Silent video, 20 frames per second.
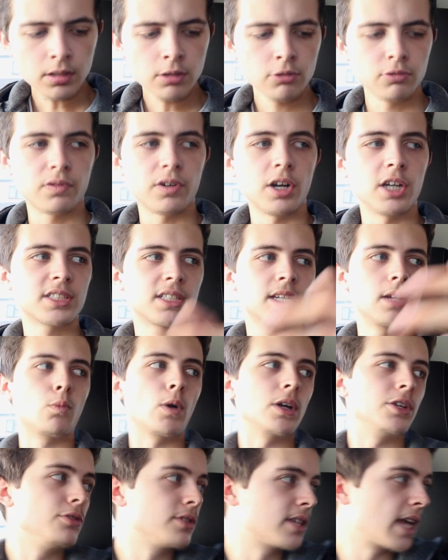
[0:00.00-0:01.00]
reverse, and then
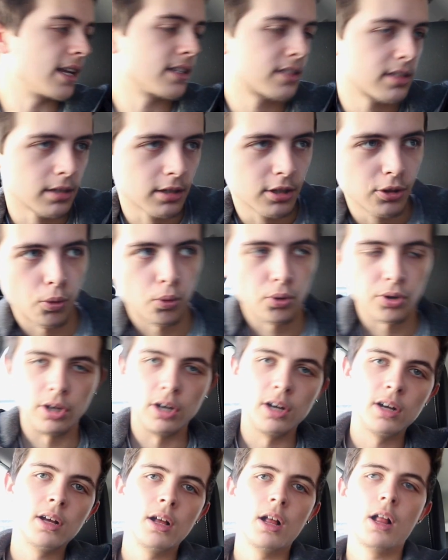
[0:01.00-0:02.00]
when you get to the
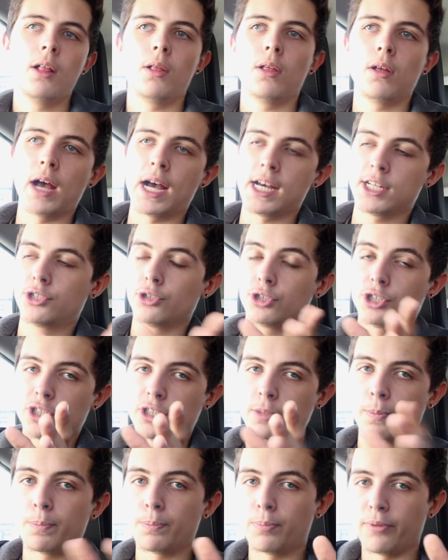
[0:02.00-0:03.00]
corner, as you're
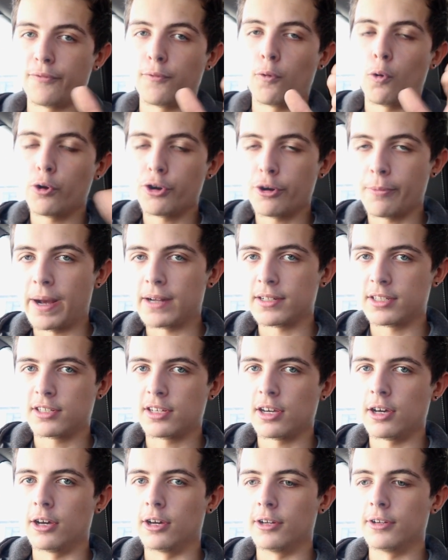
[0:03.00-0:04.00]
before you're about to
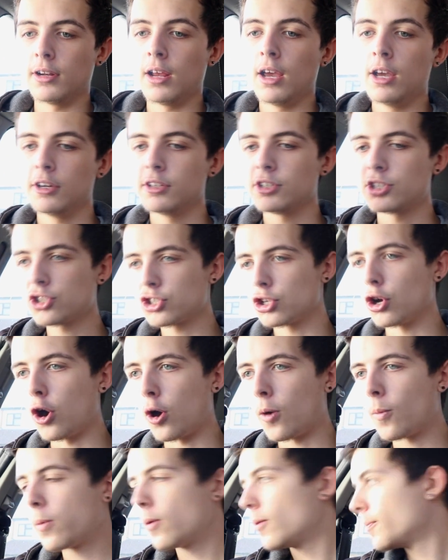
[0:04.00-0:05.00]
turn,
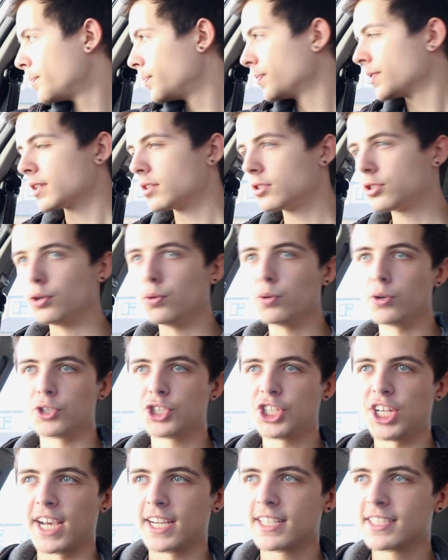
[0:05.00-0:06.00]
stop, do all your
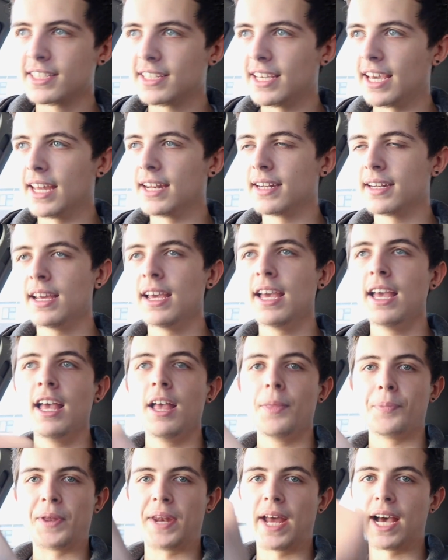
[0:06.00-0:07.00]
checks again.
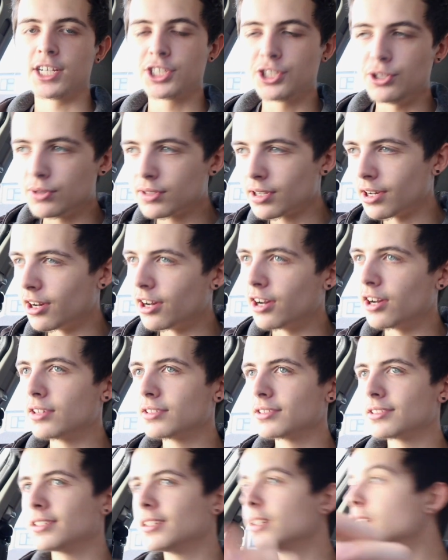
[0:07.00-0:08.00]
Then as you
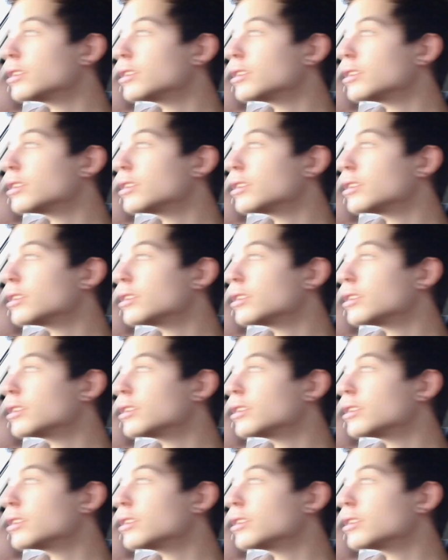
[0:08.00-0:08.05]
turn,